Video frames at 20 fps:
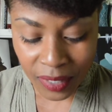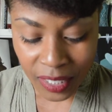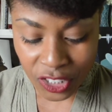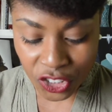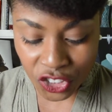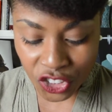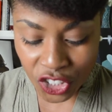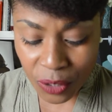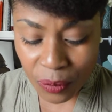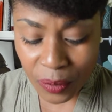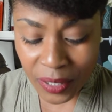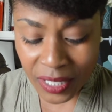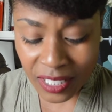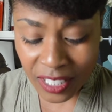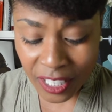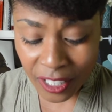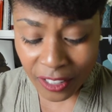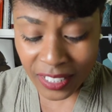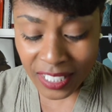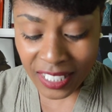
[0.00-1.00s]
She was
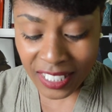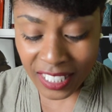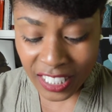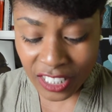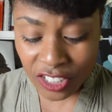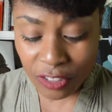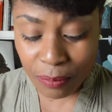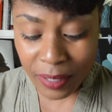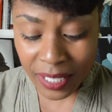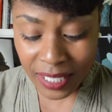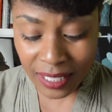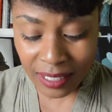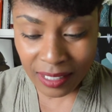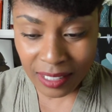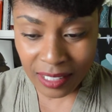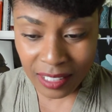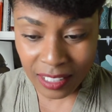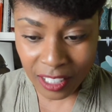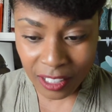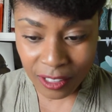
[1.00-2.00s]
there to teach
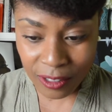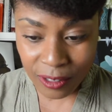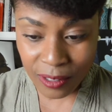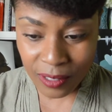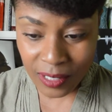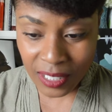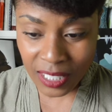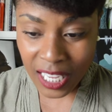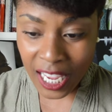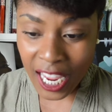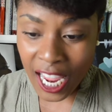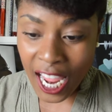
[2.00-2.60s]
business skills,